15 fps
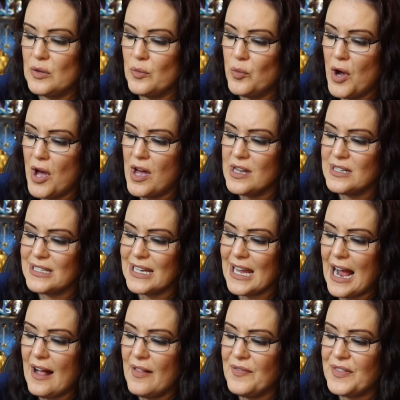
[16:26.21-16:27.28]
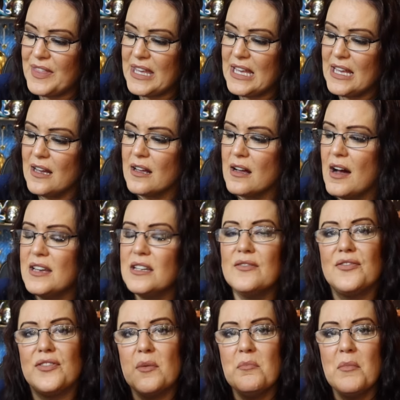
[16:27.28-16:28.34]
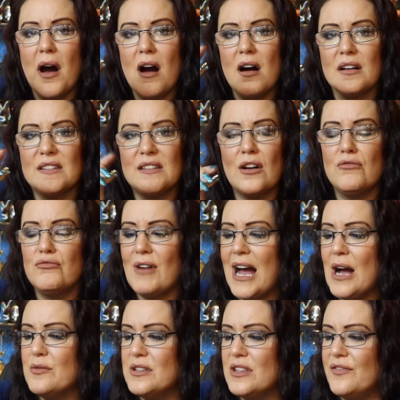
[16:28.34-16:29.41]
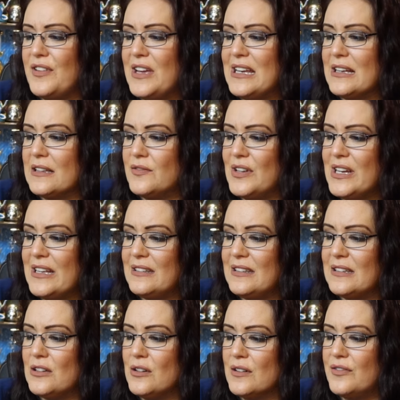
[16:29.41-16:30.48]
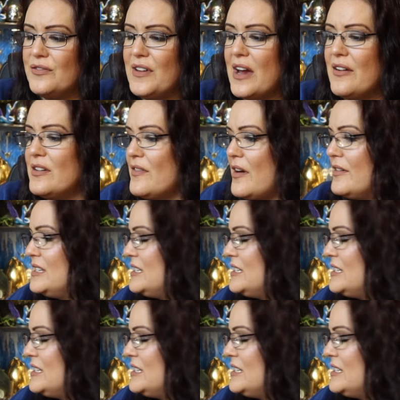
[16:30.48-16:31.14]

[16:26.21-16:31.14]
The wording and the kind of the marks around the Felix Felicis looks very, very